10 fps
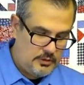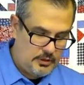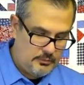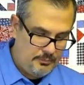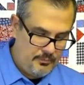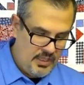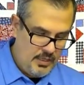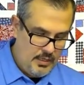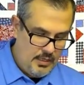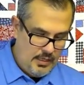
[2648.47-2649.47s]
So
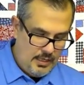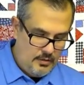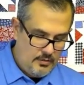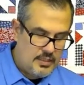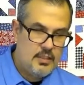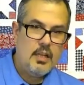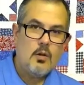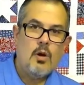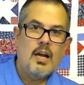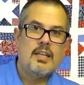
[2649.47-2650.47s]
I don't know, that's a
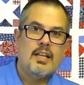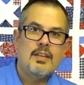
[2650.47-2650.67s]
lot of walking.